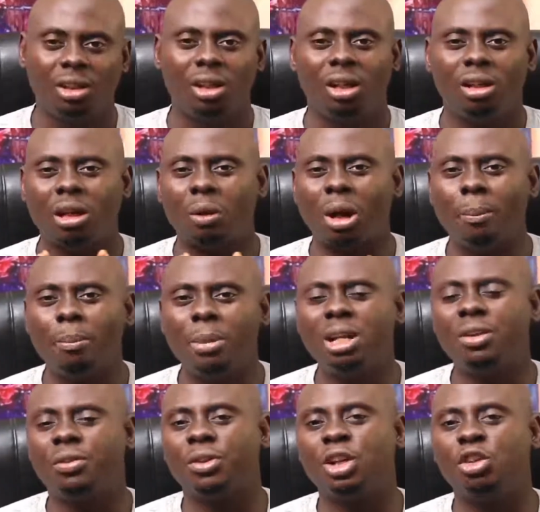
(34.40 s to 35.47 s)
There are
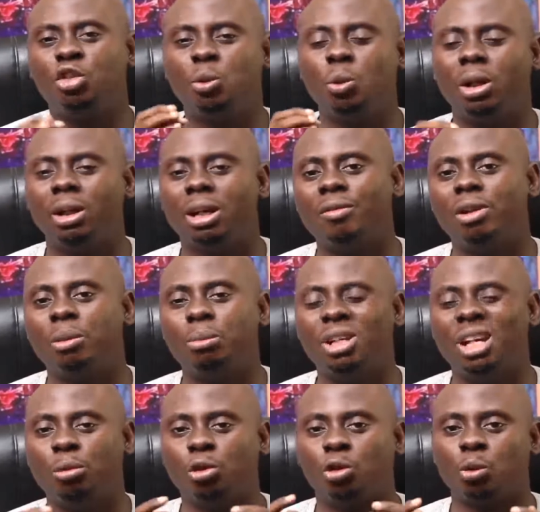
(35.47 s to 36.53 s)
many things you will never
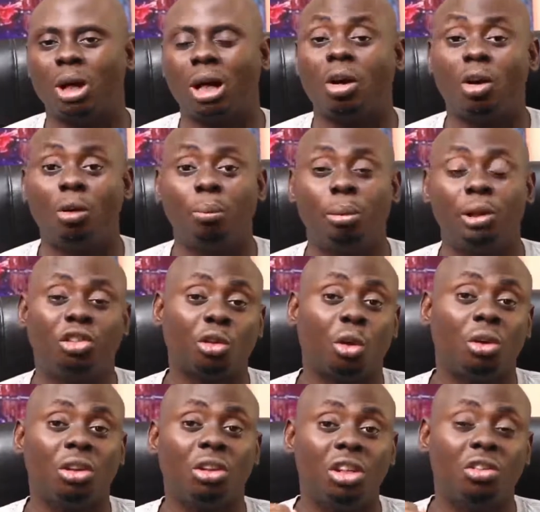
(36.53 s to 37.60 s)
be able to accomplish
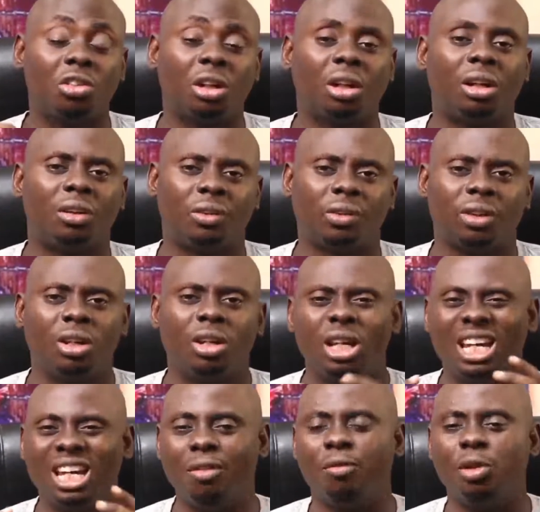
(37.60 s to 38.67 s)
on this earth
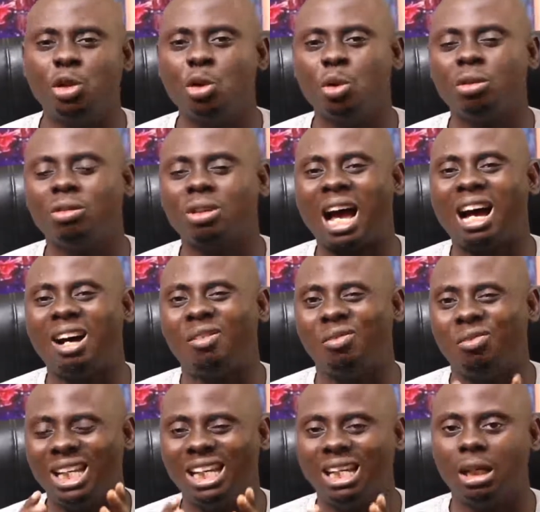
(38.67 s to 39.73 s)
if you don't
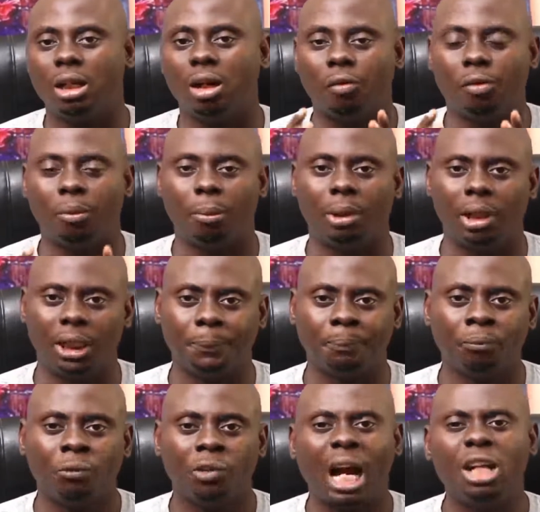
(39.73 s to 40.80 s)
have enough money.
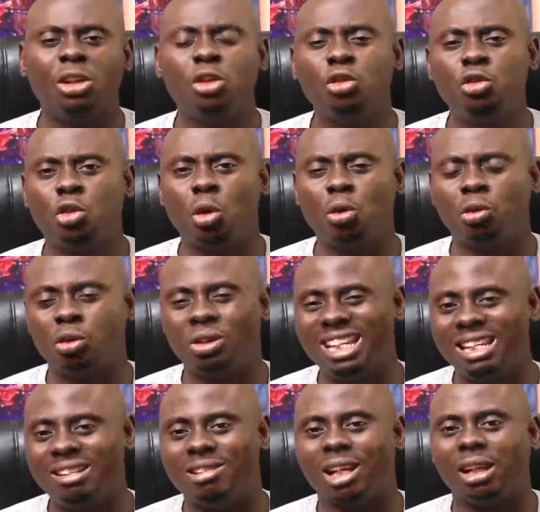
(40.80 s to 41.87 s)
And you don't
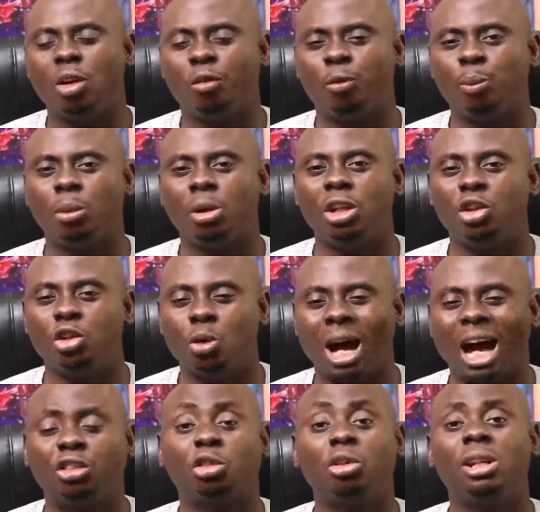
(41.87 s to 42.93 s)
need enough money, you
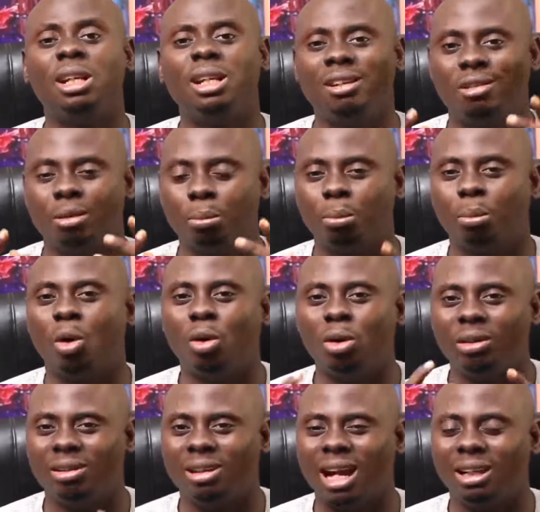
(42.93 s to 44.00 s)
actually need more
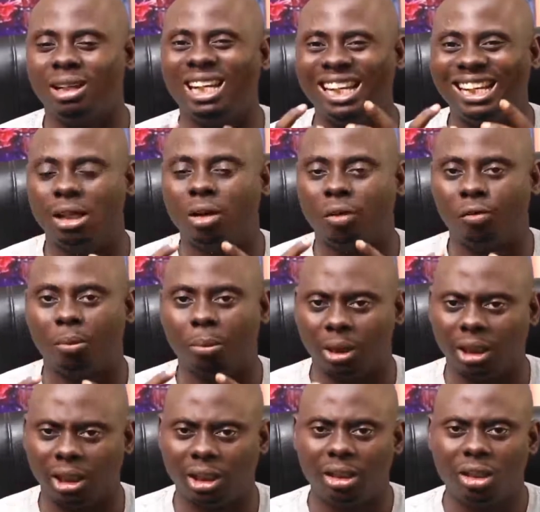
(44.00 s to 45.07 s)
than enough
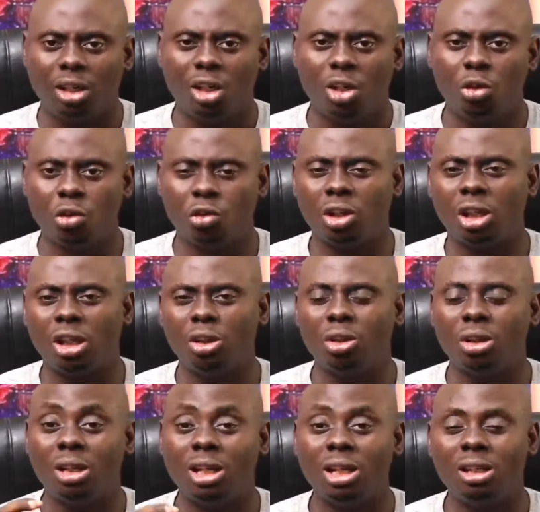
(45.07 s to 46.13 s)
money. You see, you
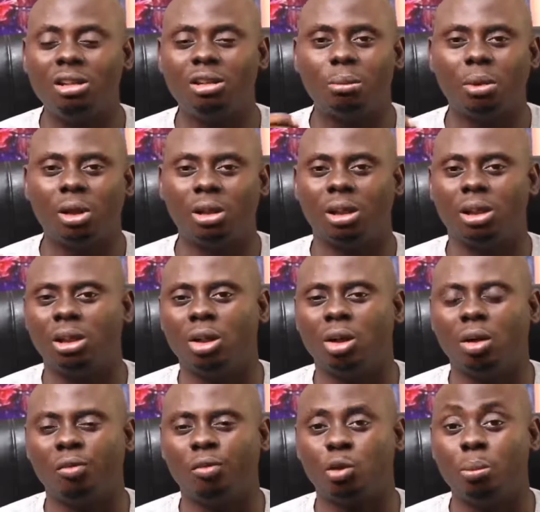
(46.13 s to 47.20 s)
need more than
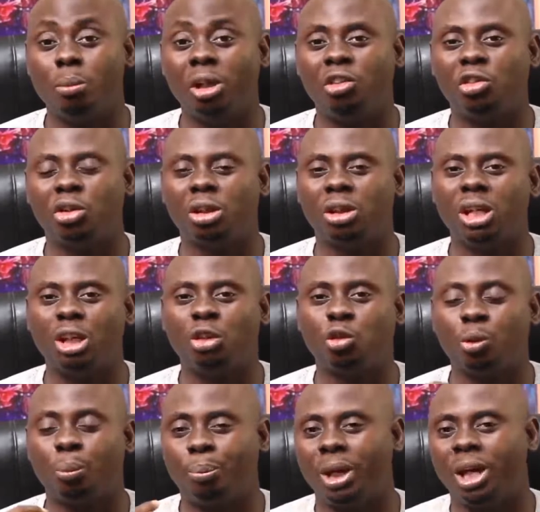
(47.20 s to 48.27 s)
enough to meet your needs,
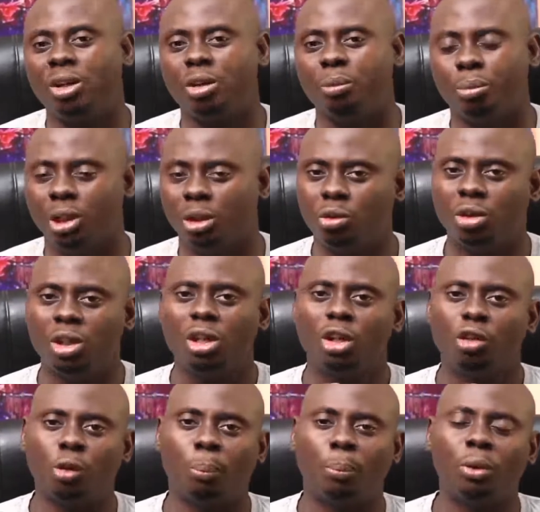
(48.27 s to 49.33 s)
to pay your bills,
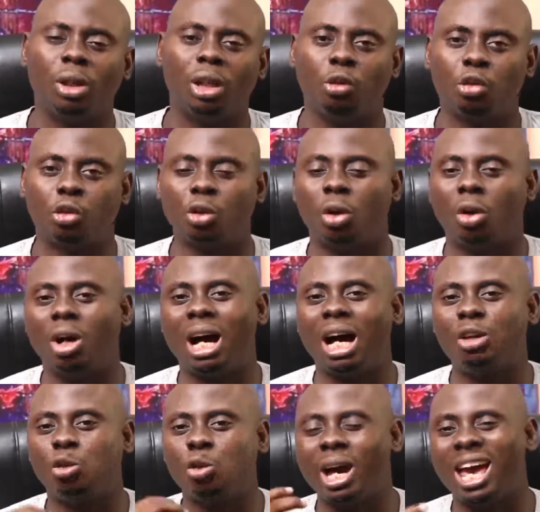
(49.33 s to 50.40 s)
to put in store,
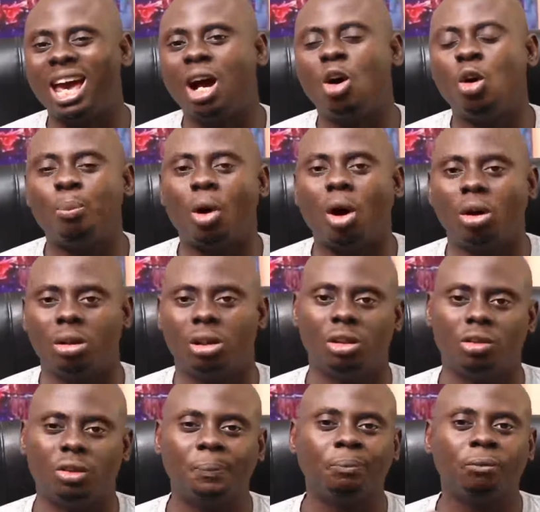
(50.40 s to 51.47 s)
and to help
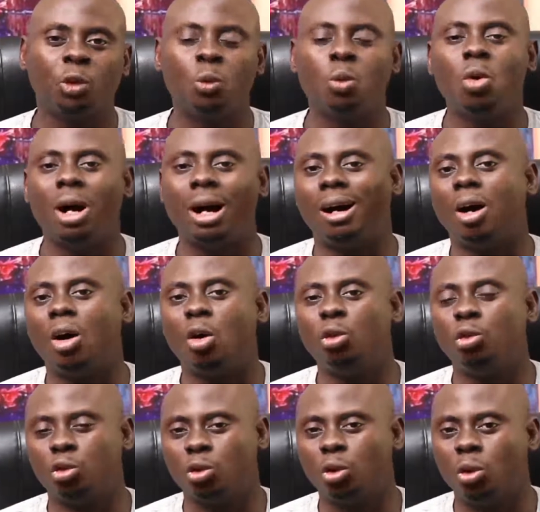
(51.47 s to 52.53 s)
others who are
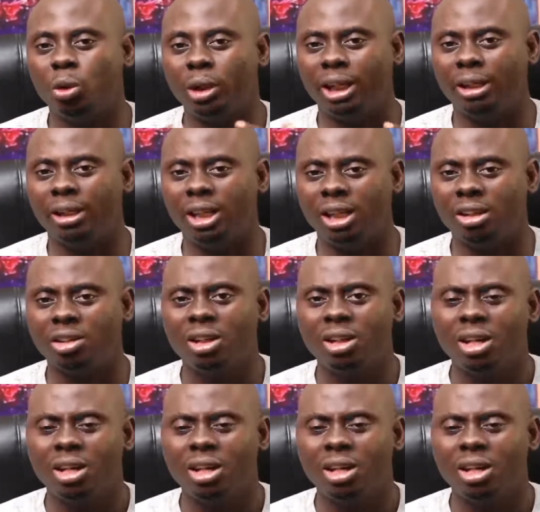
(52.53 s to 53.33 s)
also in need.